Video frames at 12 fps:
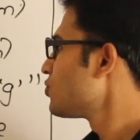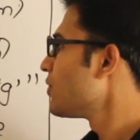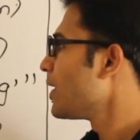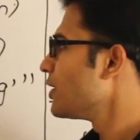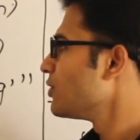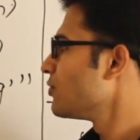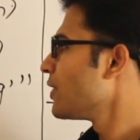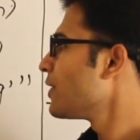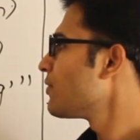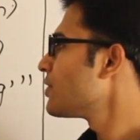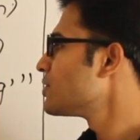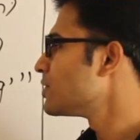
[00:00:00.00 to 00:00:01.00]
true value
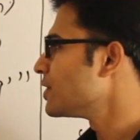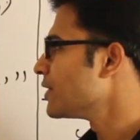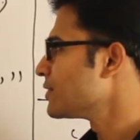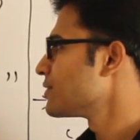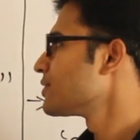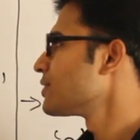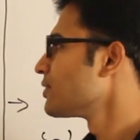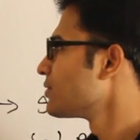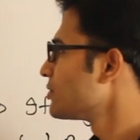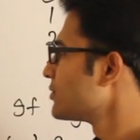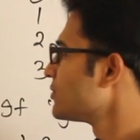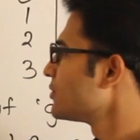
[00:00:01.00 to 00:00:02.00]
whenever G does,
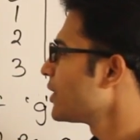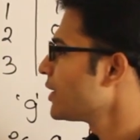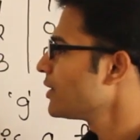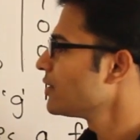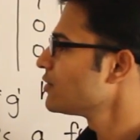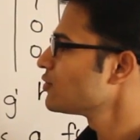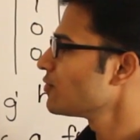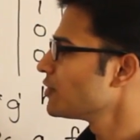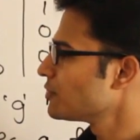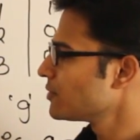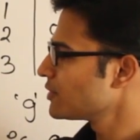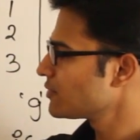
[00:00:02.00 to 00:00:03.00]
right? So
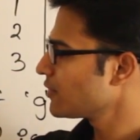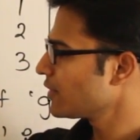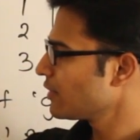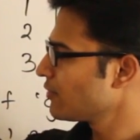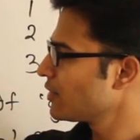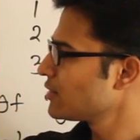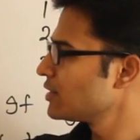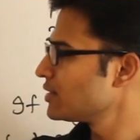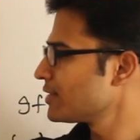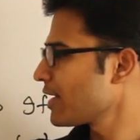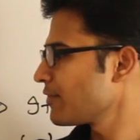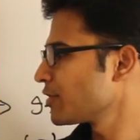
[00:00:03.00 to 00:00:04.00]
which means whenever G
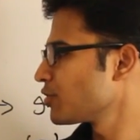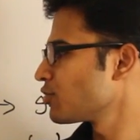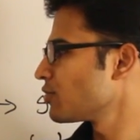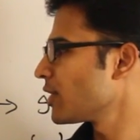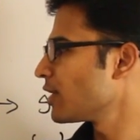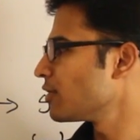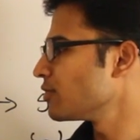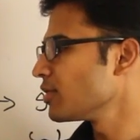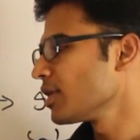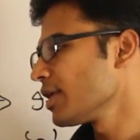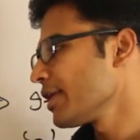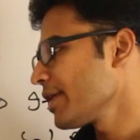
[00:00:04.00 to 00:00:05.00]
is having true
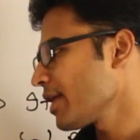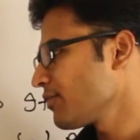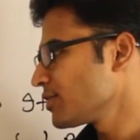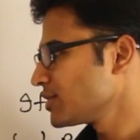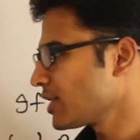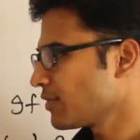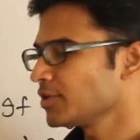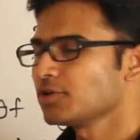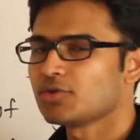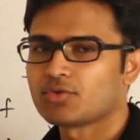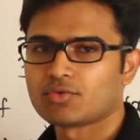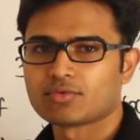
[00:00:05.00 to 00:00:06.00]
value, f is having
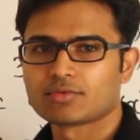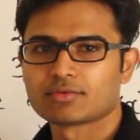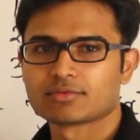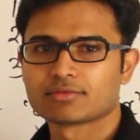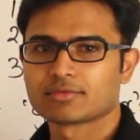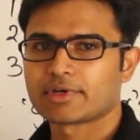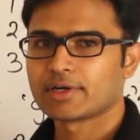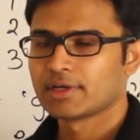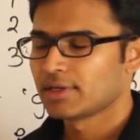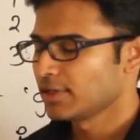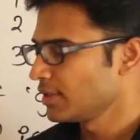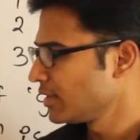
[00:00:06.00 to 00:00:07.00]
true, right?
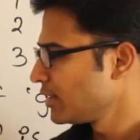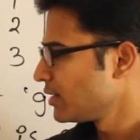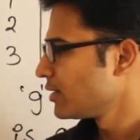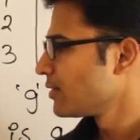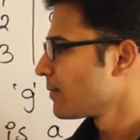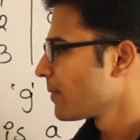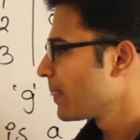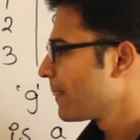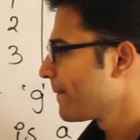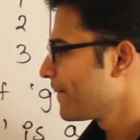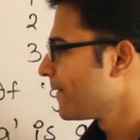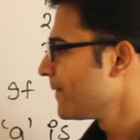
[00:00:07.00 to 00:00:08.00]

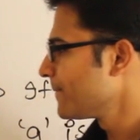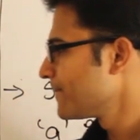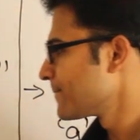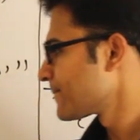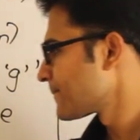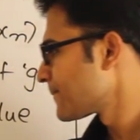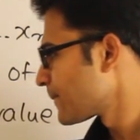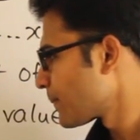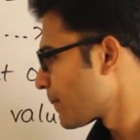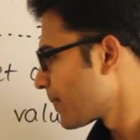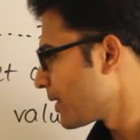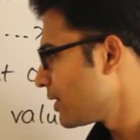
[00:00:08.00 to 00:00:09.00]
Now
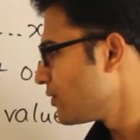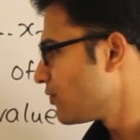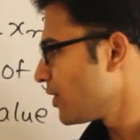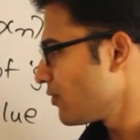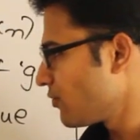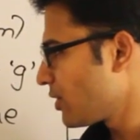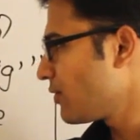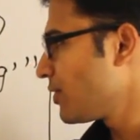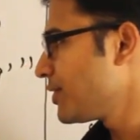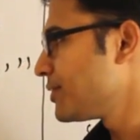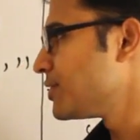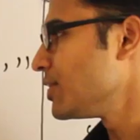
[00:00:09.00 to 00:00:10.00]
if f
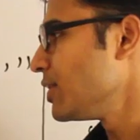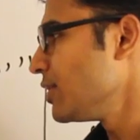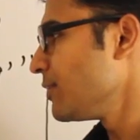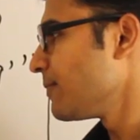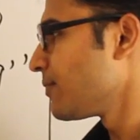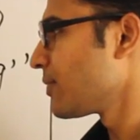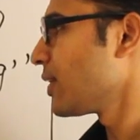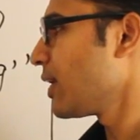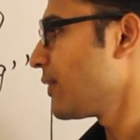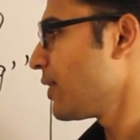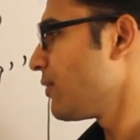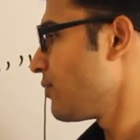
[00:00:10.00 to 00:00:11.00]
covers G,
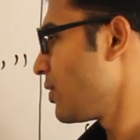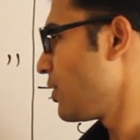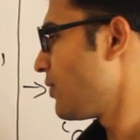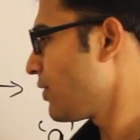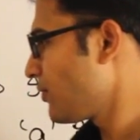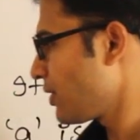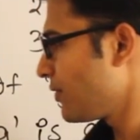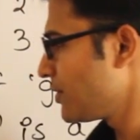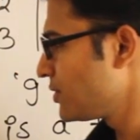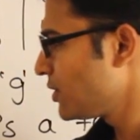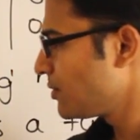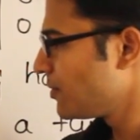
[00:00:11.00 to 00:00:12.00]

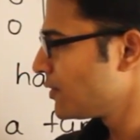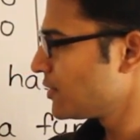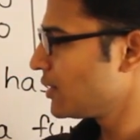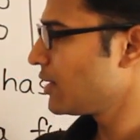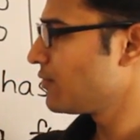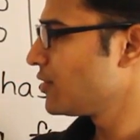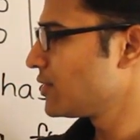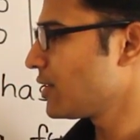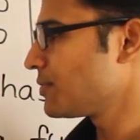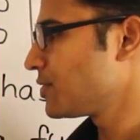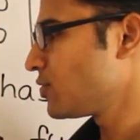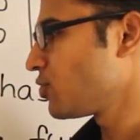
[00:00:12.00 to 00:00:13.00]
it means that f is
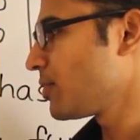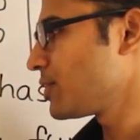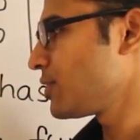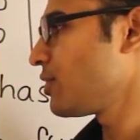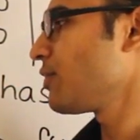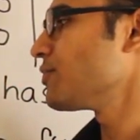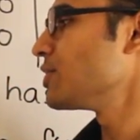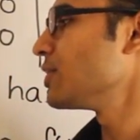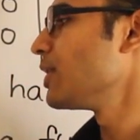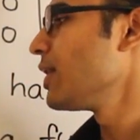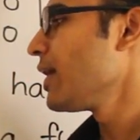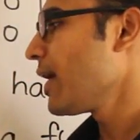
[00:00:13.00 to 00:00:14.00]
superset of G,
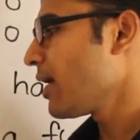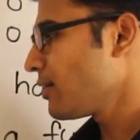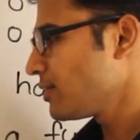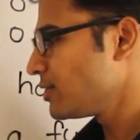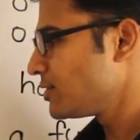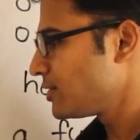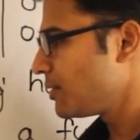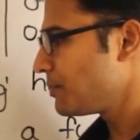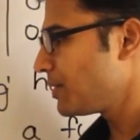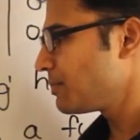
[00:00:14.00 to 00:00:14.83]
and at the same